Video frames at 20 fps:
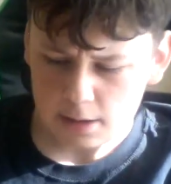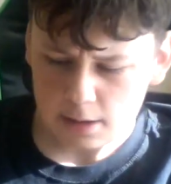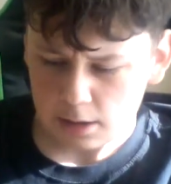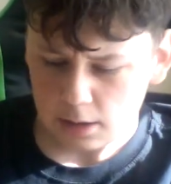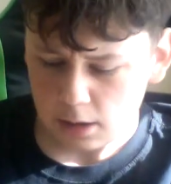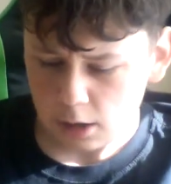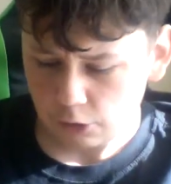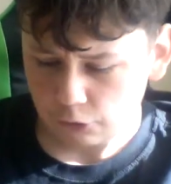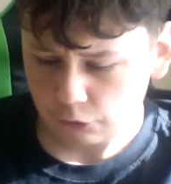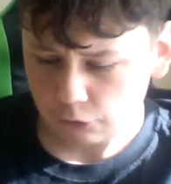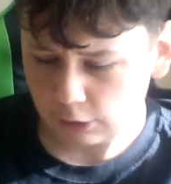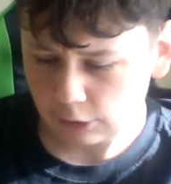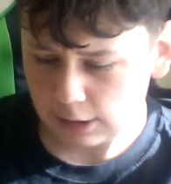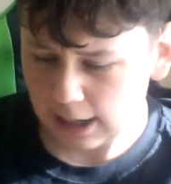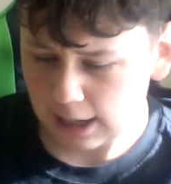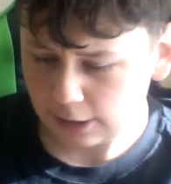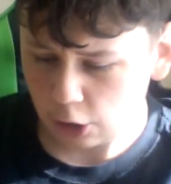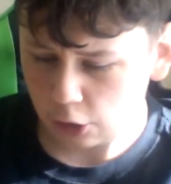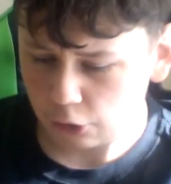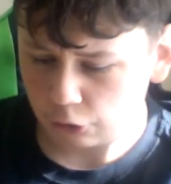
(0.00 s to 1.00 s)
So that
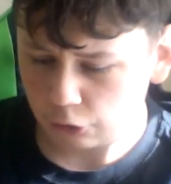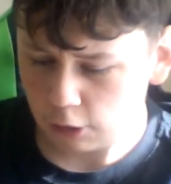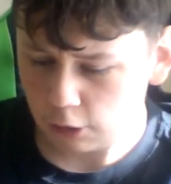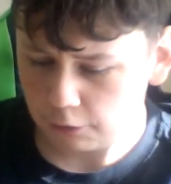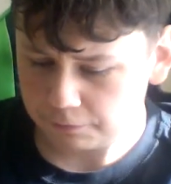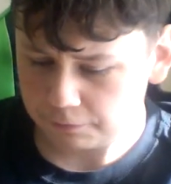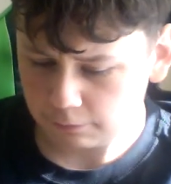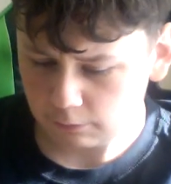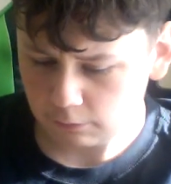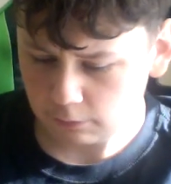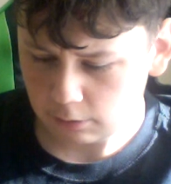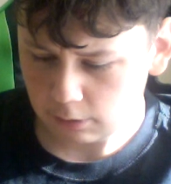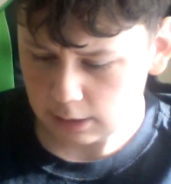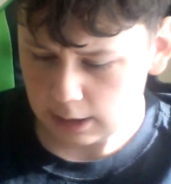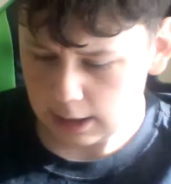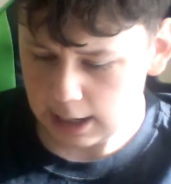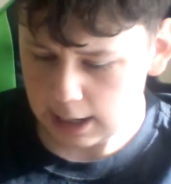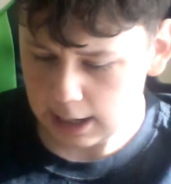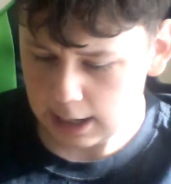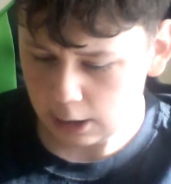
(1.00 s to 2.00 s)
goes off,
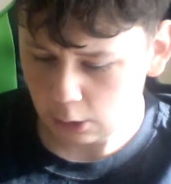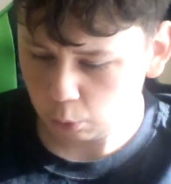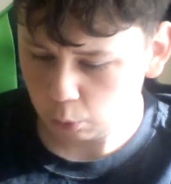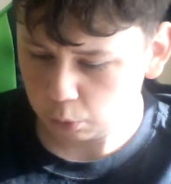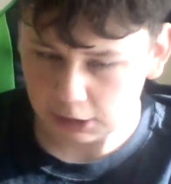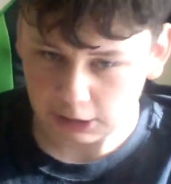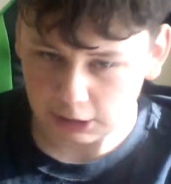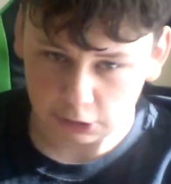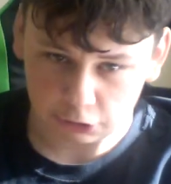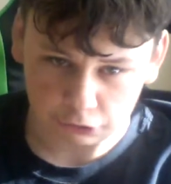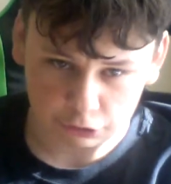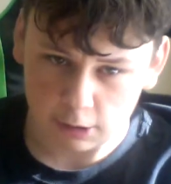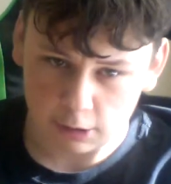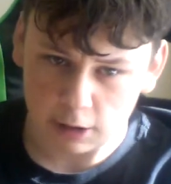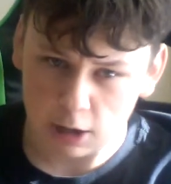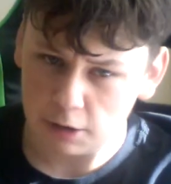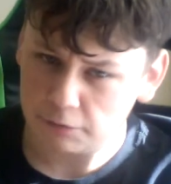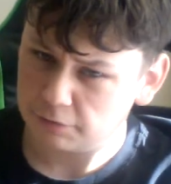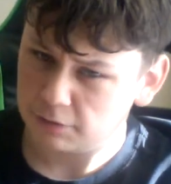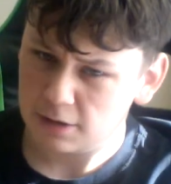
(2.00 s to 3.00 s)
all the lights go
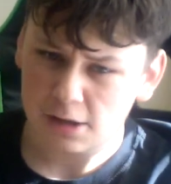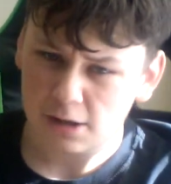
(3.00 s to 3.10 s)
off,